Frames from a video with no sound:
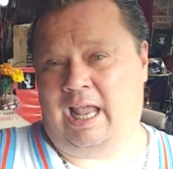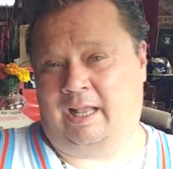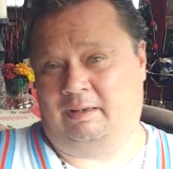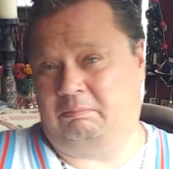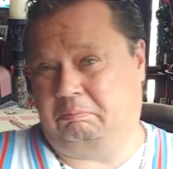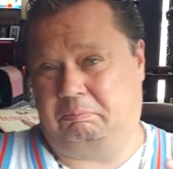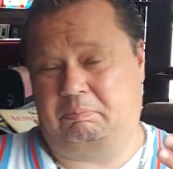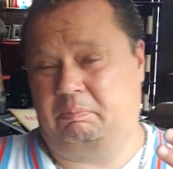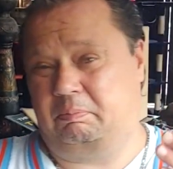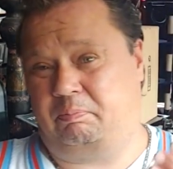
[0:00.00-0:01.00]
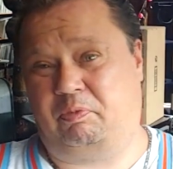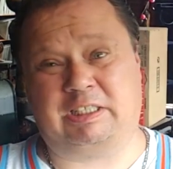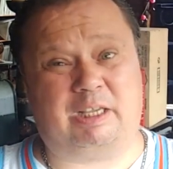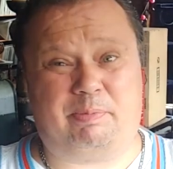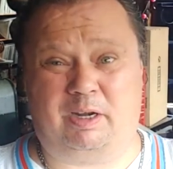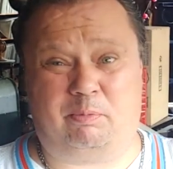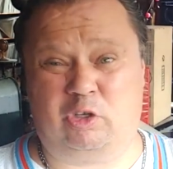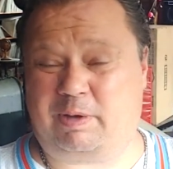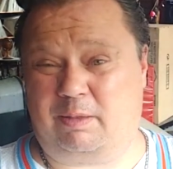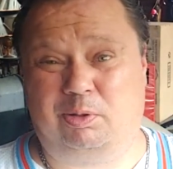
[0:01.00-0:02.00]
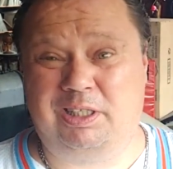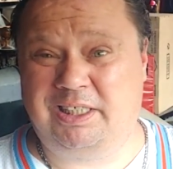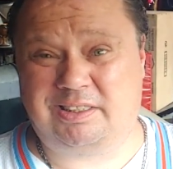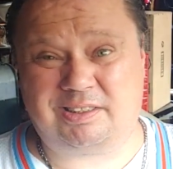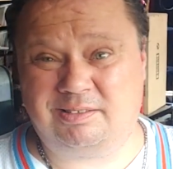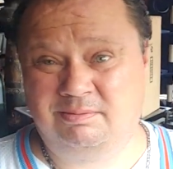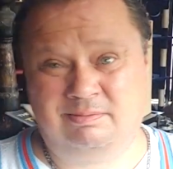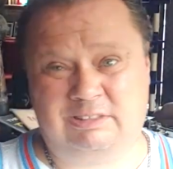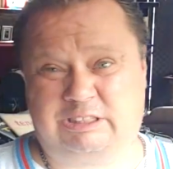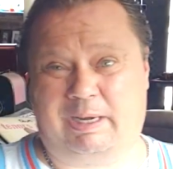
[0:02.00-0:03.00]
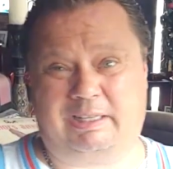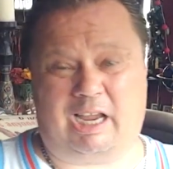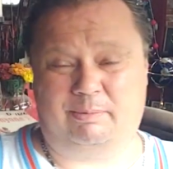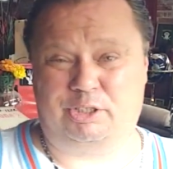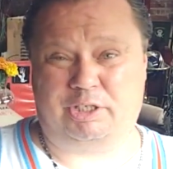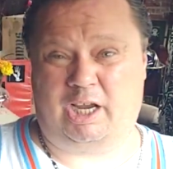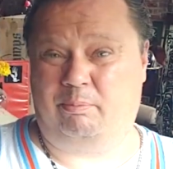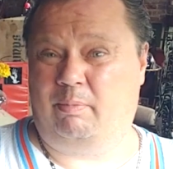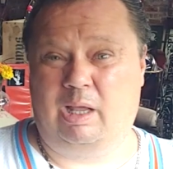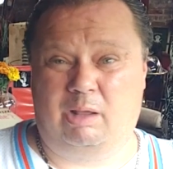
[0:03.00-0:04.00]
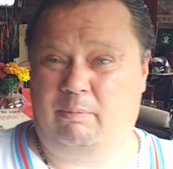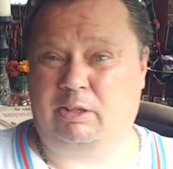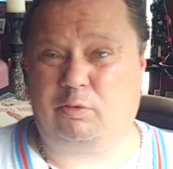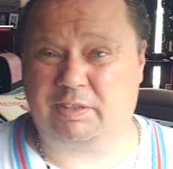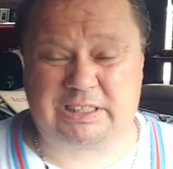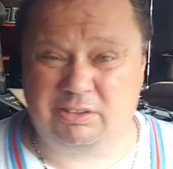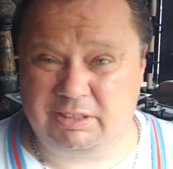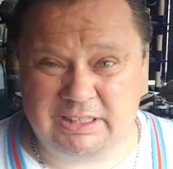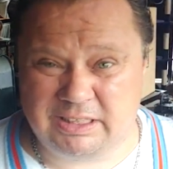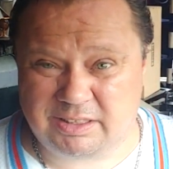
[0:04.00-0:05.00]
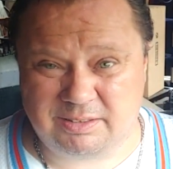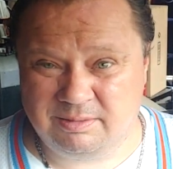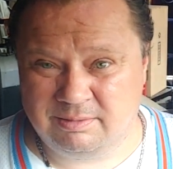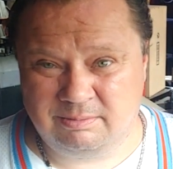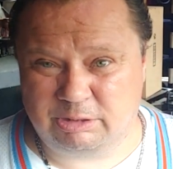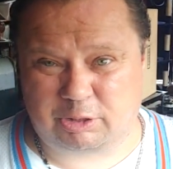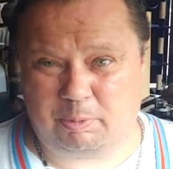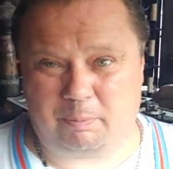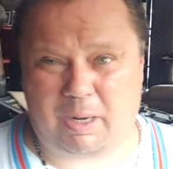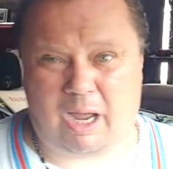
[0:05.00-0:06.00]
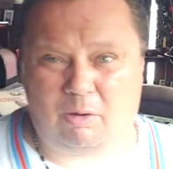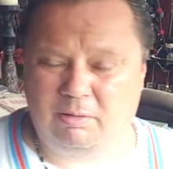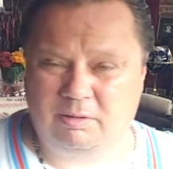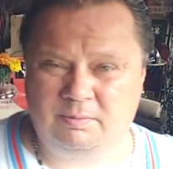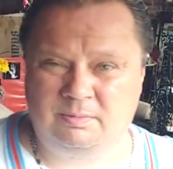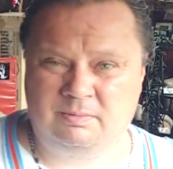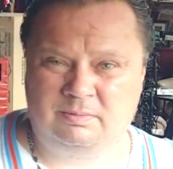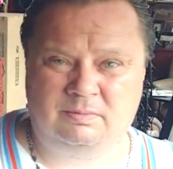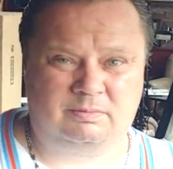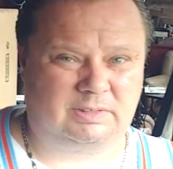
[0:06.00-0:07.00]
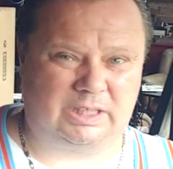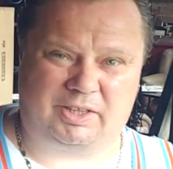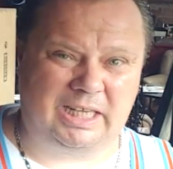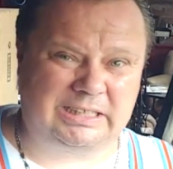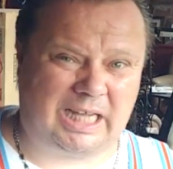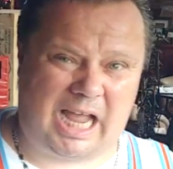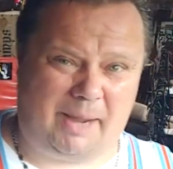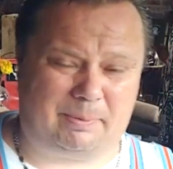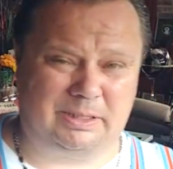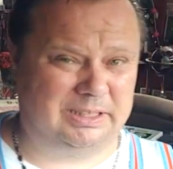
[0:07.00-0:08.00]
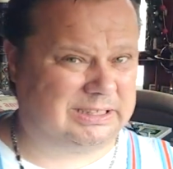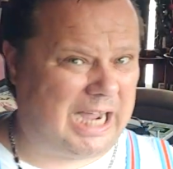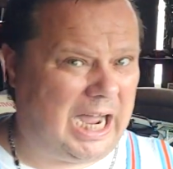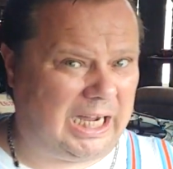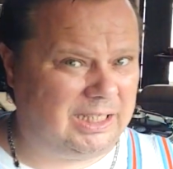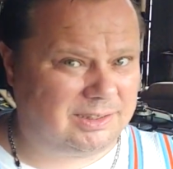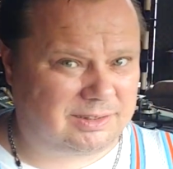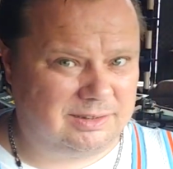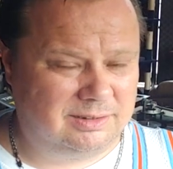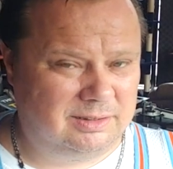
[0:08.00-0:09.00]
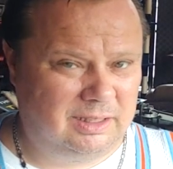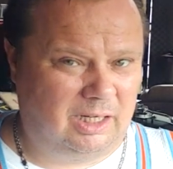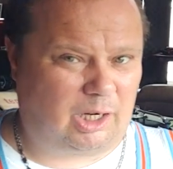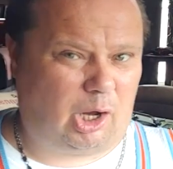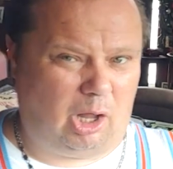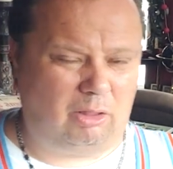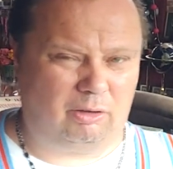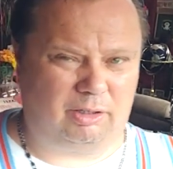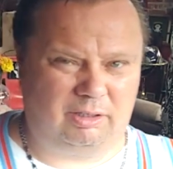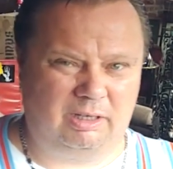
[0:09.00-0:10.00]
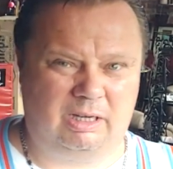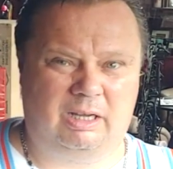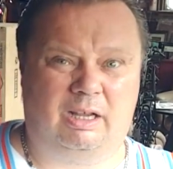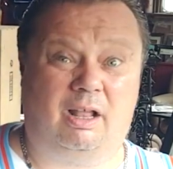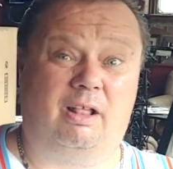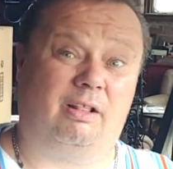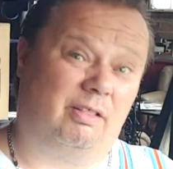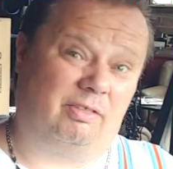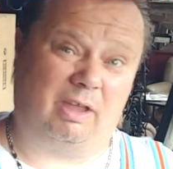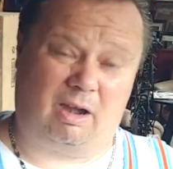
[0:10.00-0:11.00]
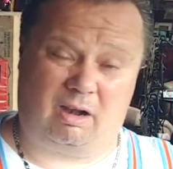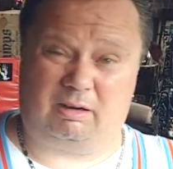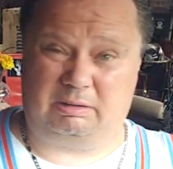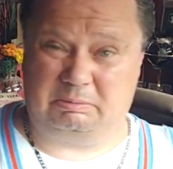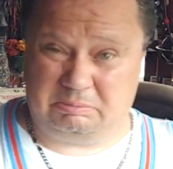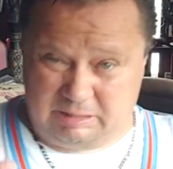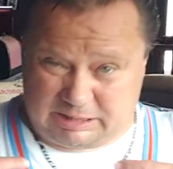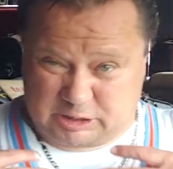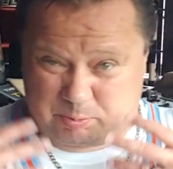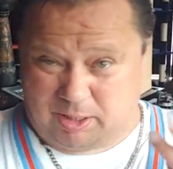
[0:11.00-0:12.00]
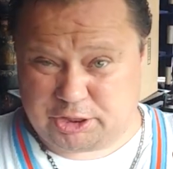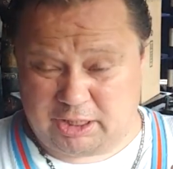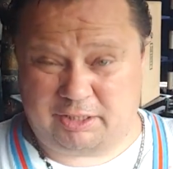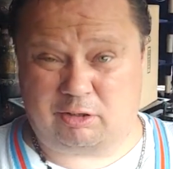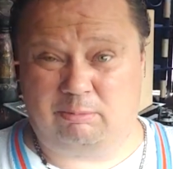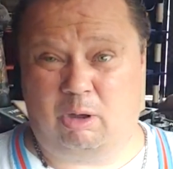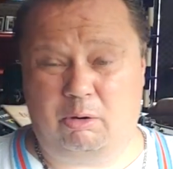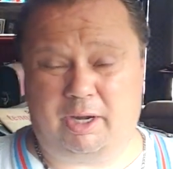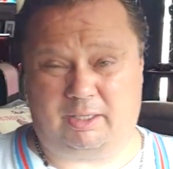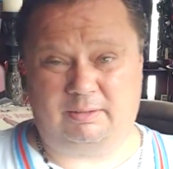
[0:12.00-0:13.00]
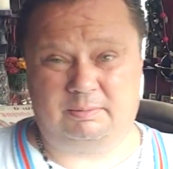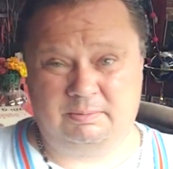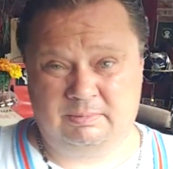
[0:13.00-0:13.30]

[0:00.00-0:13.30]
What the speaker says: and things like being abused by the police, spending time in jail, mental facilities, Mr. Bud Powell. The things that happened to these guys colored their expression and their emoting.